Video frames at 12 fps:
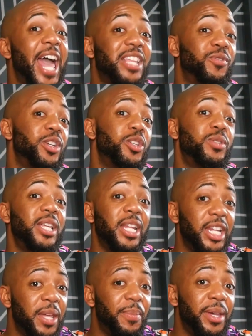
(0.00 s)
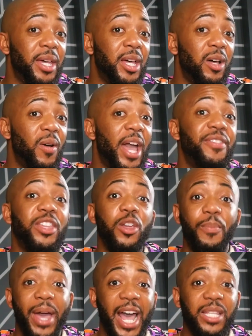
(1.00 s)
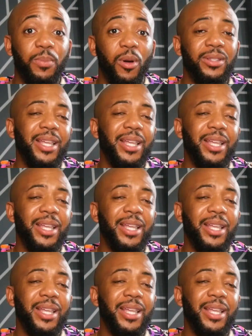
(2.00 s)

asked for a utility bill and then your passport.